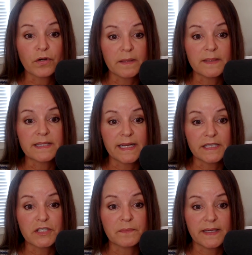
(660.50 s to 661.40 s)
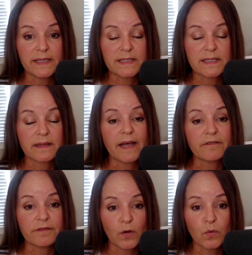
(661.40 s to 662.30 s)
imitation piece, that
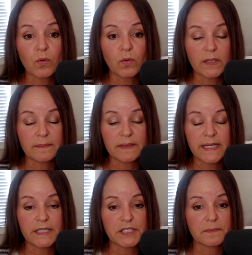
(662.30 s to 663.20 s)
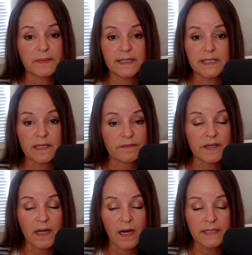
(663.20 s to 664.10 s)
vocal imitation piece of
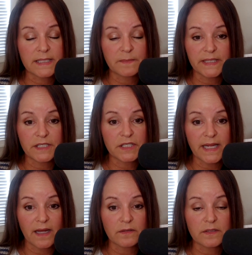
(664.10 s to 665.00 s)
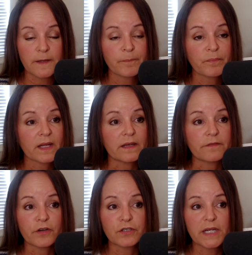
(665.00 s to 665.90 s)
non-speech sounds. If
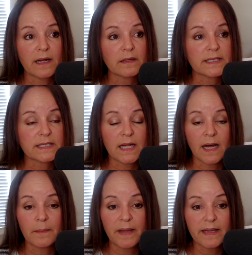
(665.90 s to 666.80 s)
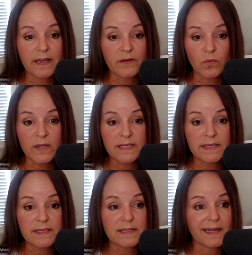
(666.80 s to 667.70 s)
your child is not making
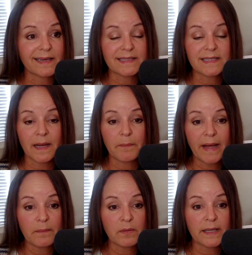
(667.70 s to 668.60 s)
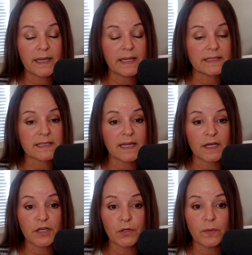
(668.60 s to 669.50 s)
noises and is not babbling and is not
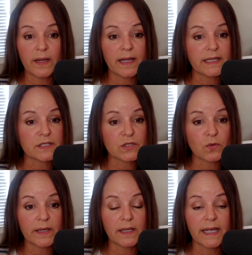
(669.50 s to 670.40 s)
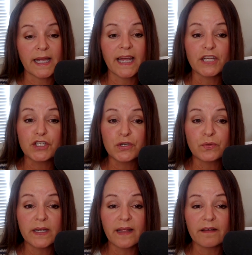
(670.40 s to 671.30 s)
cooing and squealing and
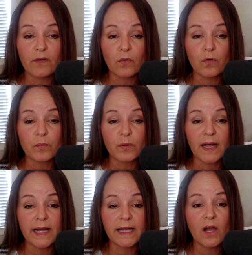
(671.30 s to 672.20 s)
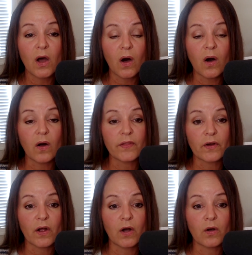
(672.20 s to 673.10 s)
doing that vocal play on
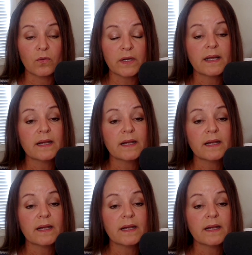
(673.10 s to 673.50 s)
their own